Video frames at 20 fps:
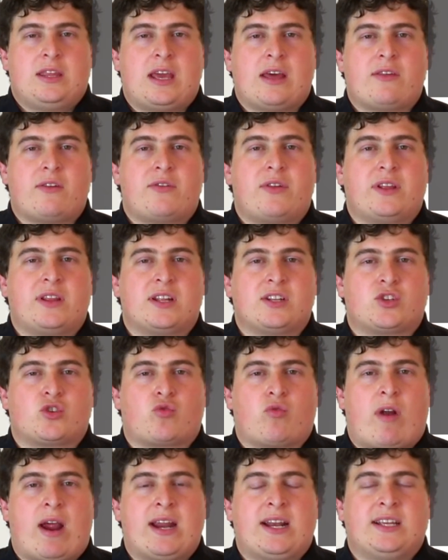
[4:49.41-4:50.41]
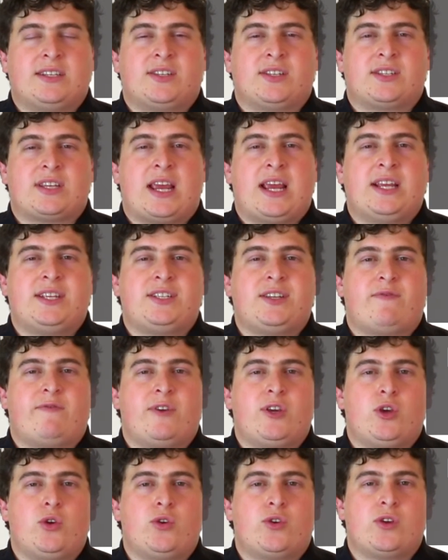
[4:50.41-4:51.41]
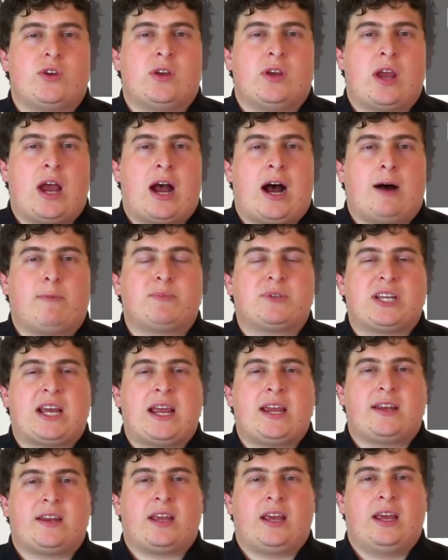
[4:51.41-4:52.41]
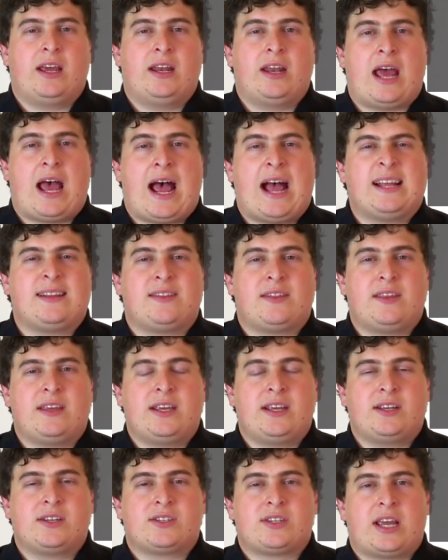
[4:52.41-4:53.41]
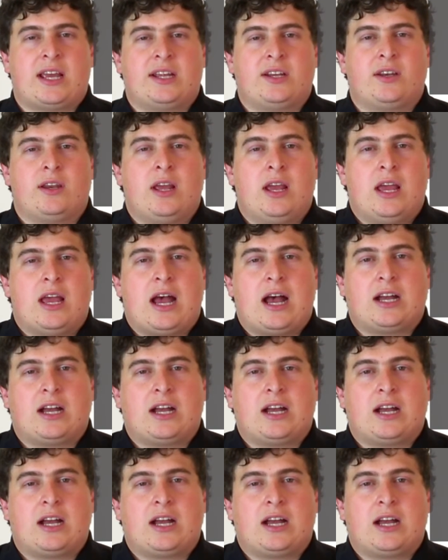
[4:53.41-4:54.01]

The other thing that's great is it's easy for you to update and add things and